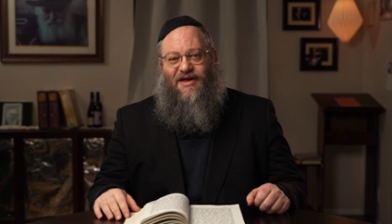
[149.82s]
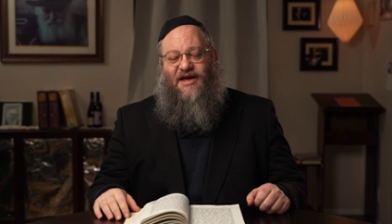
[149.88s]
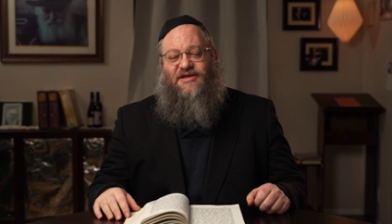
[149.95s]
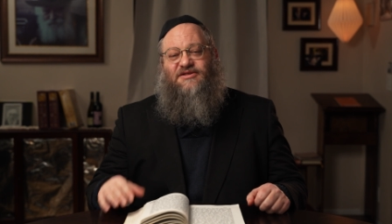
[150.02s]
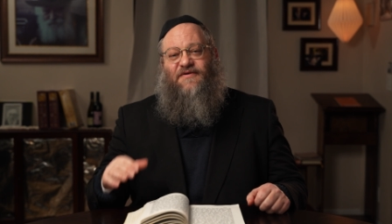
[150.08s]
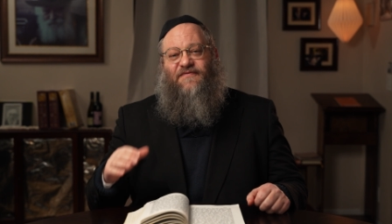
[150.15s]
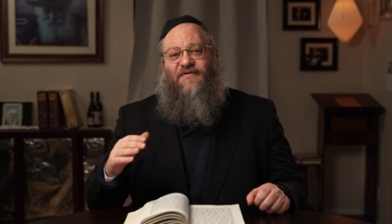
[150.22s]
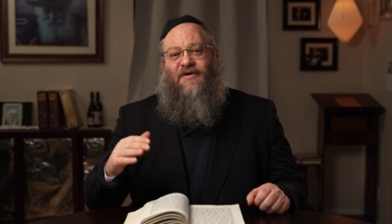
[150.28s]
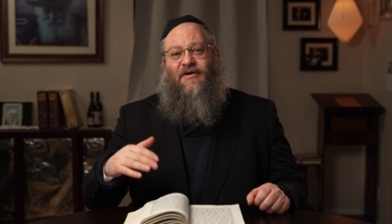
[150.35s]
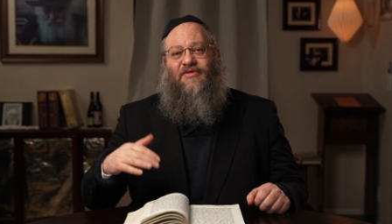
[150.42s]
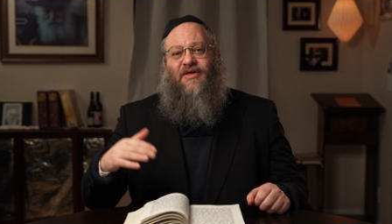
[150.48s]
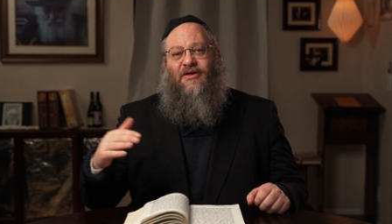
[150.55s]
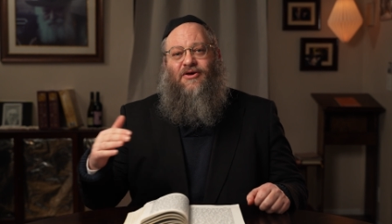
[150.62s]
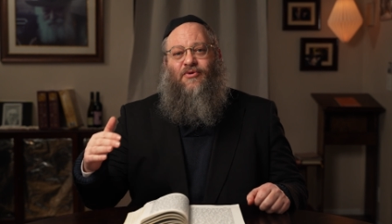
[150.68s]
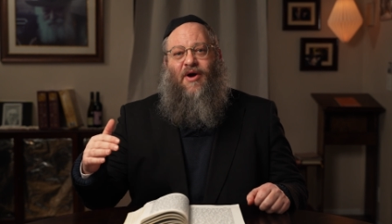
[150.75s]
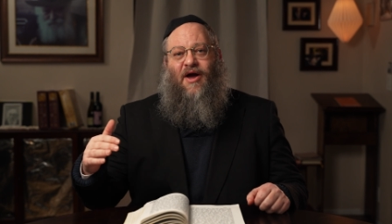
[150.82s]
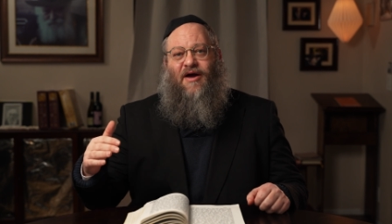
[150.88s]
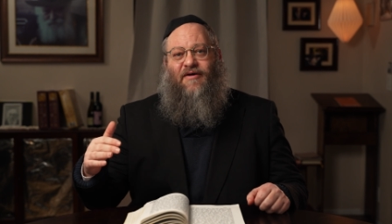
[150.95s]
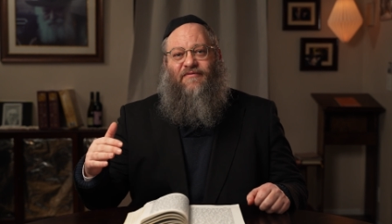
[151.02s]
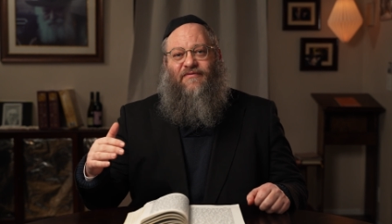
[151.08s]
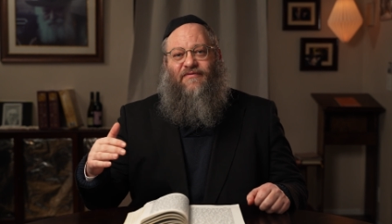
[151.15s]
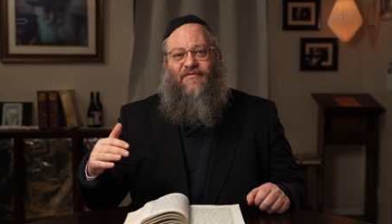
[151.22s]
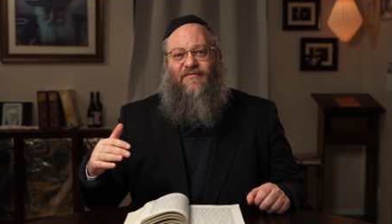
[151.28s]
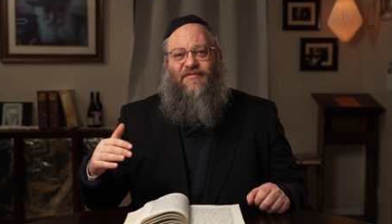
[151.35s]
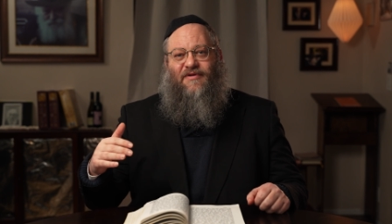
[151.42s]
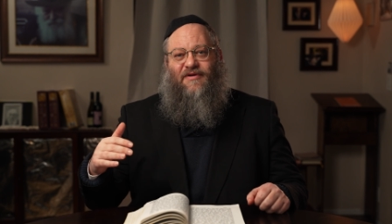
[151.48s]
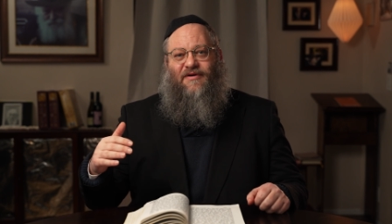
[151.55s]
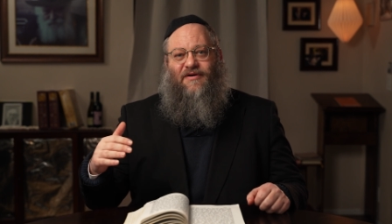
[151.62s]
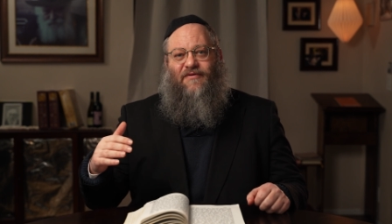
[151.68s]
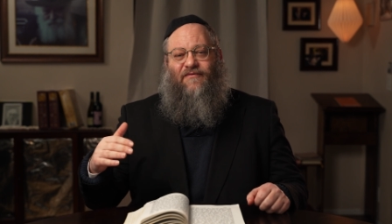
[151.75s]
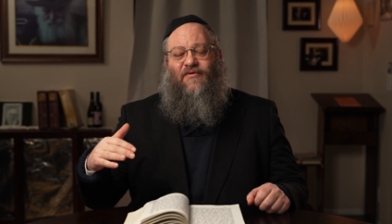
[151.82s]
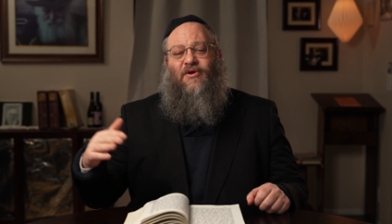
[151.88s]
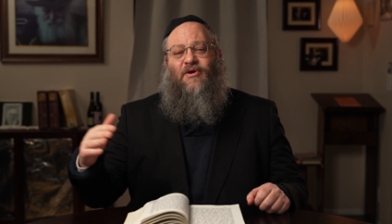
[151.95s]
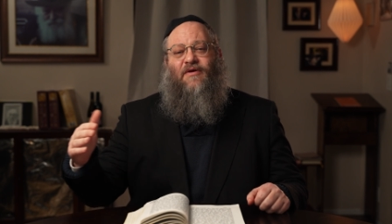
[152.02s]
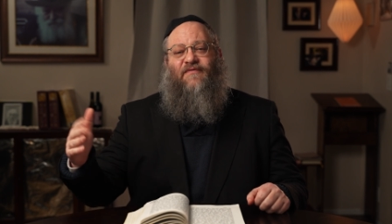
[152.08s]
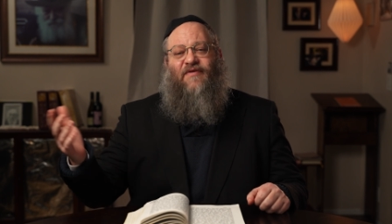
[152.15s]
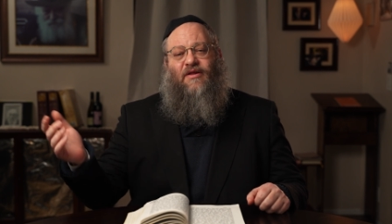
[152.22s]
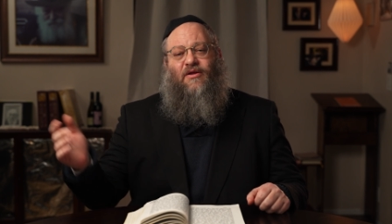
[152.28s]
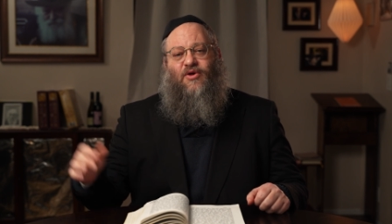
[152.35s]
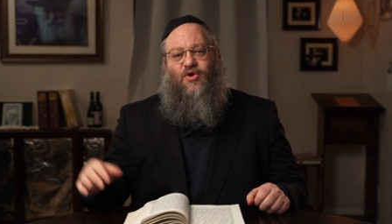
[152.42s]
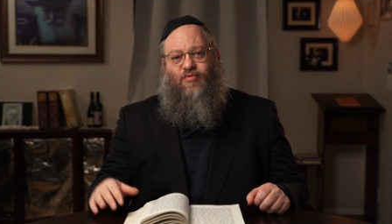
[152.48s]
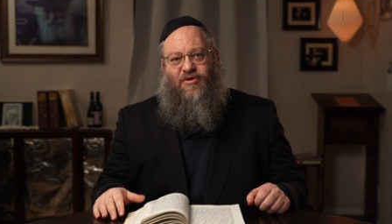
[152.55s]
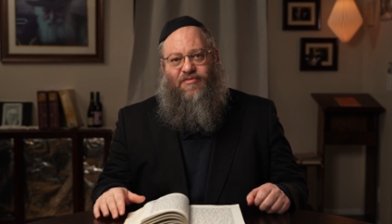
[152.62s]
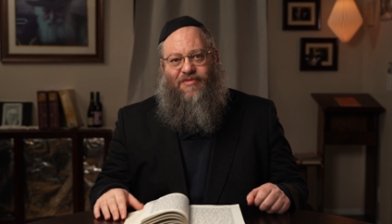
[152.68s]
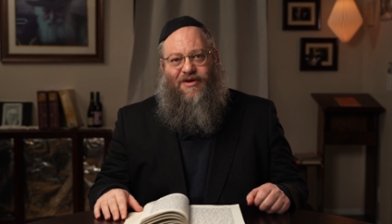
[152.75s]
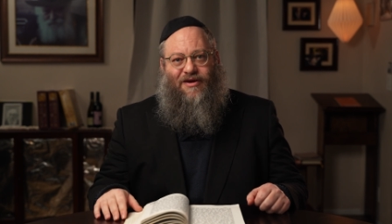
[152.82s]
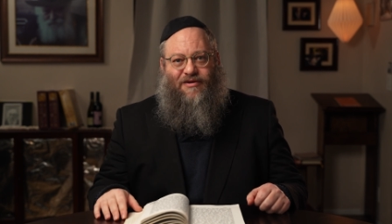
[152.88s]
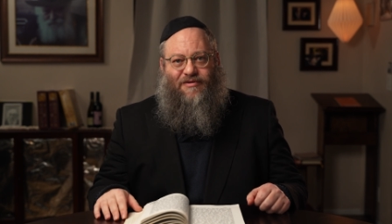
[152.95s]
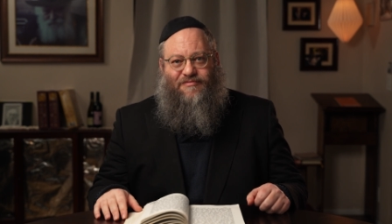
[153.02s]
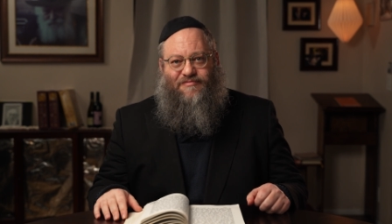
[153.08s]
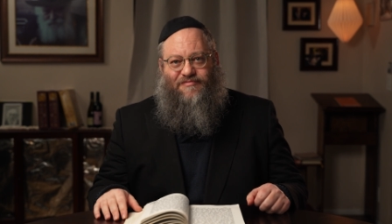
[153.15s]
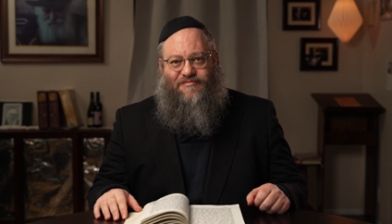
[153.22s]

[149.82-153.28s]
as the fear that you have for your fellow human being.